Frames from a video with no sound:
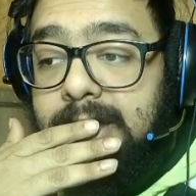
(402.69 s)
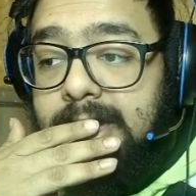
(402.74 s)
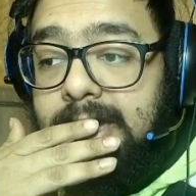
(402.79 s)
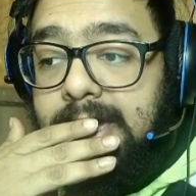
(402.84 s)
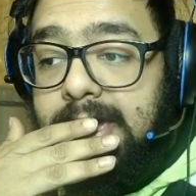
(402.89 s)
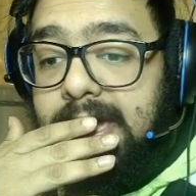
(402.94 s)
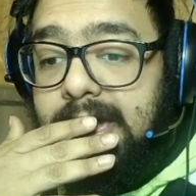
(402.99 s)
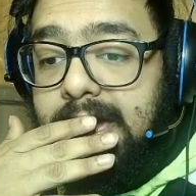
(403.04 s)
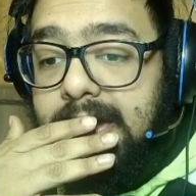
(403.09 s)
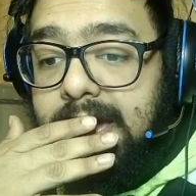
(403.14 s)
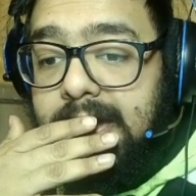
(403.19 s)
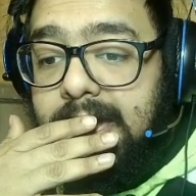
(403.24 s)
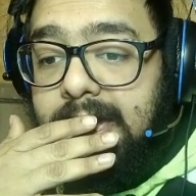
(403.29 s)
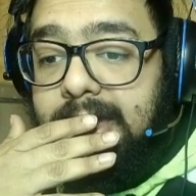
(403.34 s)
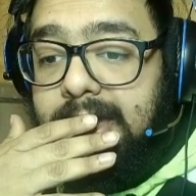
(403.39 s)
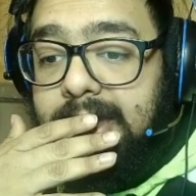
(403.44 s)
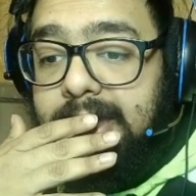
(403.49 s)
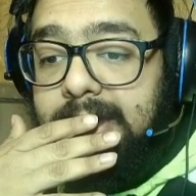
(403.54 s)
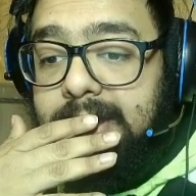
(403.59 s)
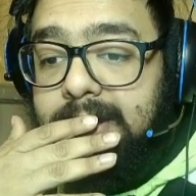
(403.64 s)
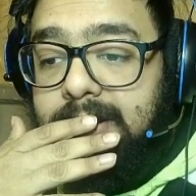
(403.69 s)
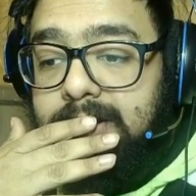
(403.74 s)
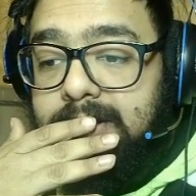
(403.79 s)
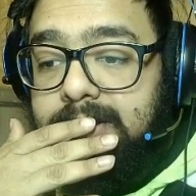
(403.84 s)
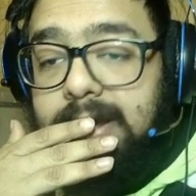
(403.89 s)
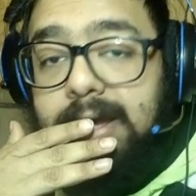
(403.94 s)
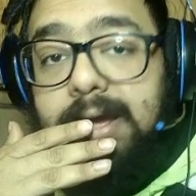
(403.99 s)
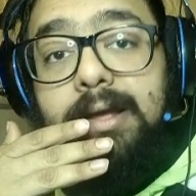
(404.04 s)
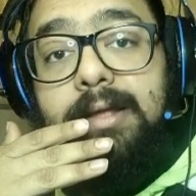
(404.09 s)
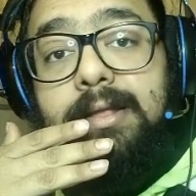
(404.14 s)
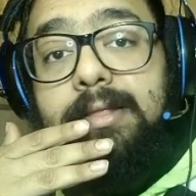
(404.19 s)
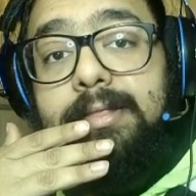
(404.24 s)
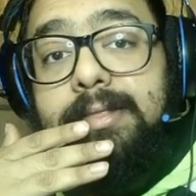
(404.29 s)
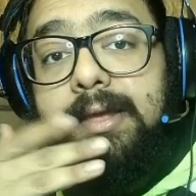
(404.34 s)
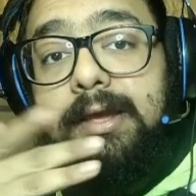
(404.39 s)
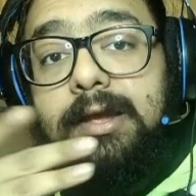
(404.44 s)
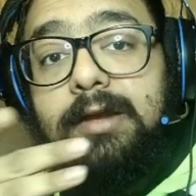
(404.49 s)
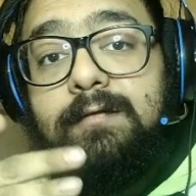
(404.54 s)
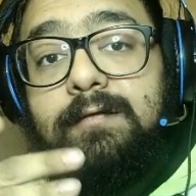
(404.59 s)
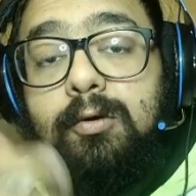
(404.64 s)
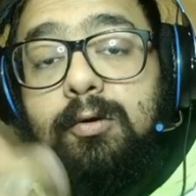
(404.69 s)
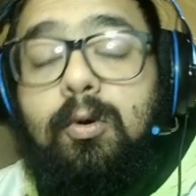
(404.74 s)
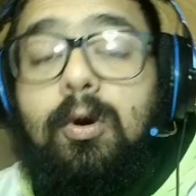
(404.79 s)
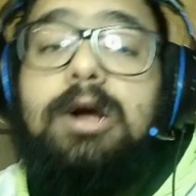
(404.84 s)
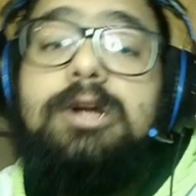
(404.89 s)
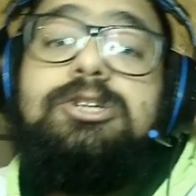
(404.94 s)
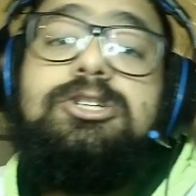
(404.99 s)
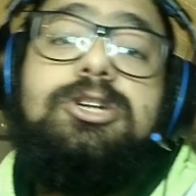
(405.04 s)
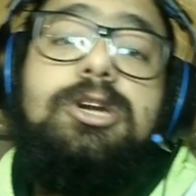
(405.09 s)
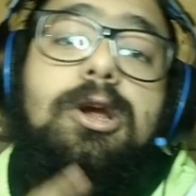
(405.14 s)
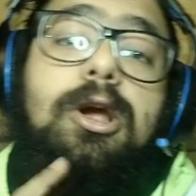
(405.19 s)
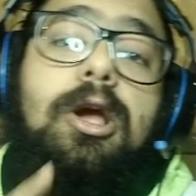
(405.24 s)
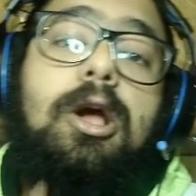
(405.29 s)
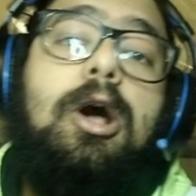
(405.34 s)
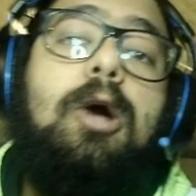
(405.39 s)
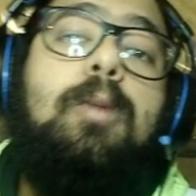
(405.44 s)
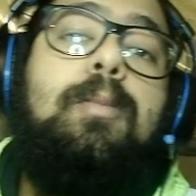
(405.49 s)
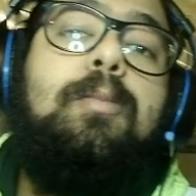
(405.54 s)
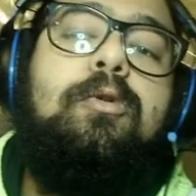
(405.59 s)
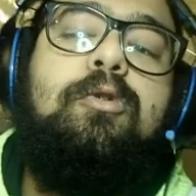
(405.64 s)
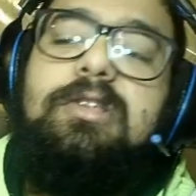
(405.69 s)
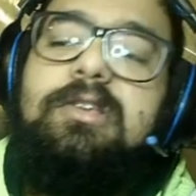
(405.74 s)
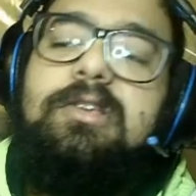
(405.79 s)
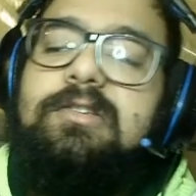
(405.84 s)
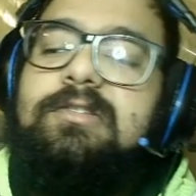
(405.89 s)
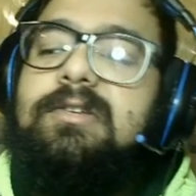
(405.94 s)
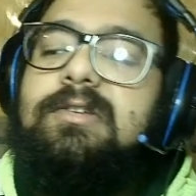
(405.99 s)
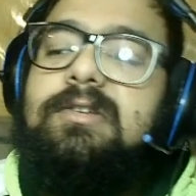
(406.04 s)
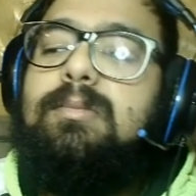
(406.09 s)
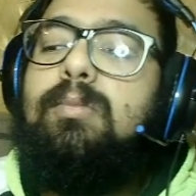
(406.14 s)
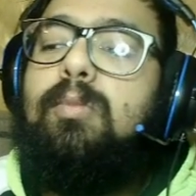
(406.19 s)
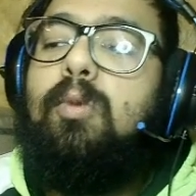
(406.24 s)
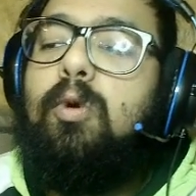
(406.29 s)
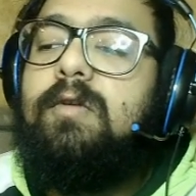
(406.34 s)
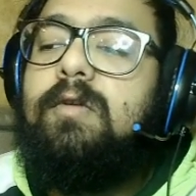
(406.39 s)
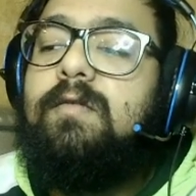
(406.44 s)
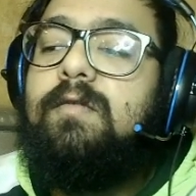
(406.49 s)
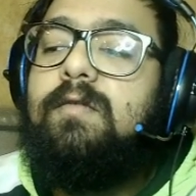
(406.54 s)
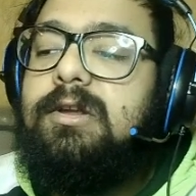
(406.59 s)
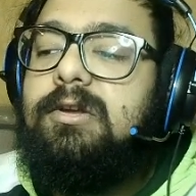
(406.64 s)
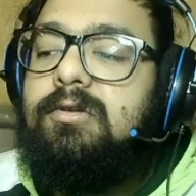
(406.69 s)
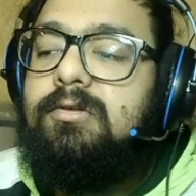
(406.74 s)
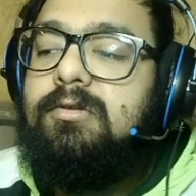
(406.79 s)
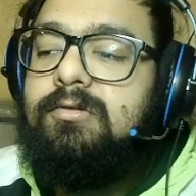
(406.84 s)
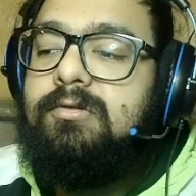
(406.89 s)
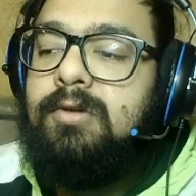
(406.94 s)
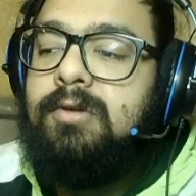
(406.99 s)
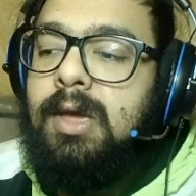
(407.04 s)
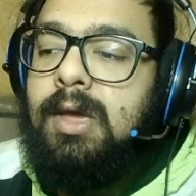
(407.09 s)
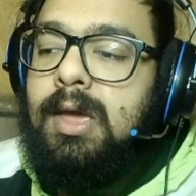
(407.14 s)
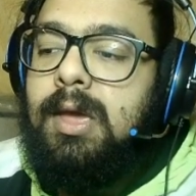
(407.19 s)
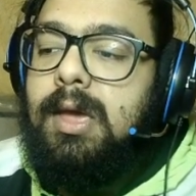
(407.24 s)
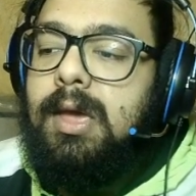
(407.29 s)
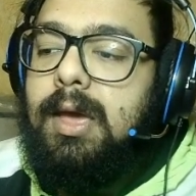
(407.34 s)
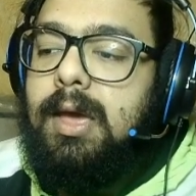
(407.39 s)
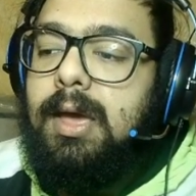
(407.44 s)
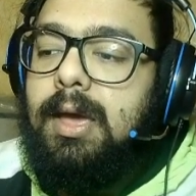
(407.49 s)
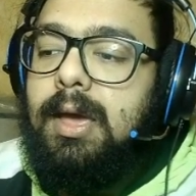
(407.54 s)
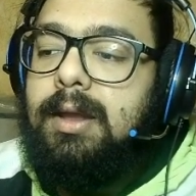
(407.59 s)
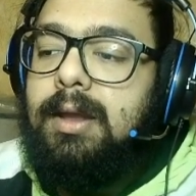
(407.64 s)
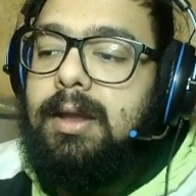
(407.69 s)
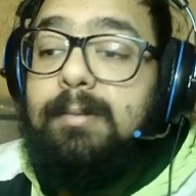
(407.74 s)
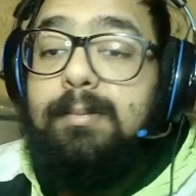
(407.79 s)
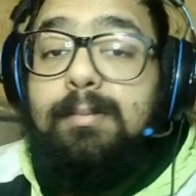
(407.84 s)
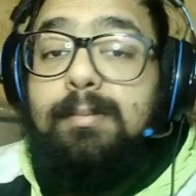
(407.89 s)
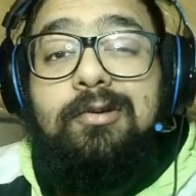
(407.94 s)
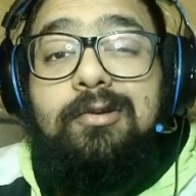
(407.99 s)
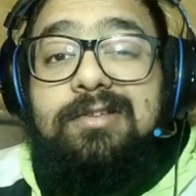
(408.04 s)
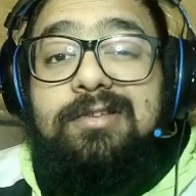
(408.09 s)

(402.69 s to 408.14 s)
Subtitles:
And yeah, thank you for watching. I'll be releasing more videos and it builds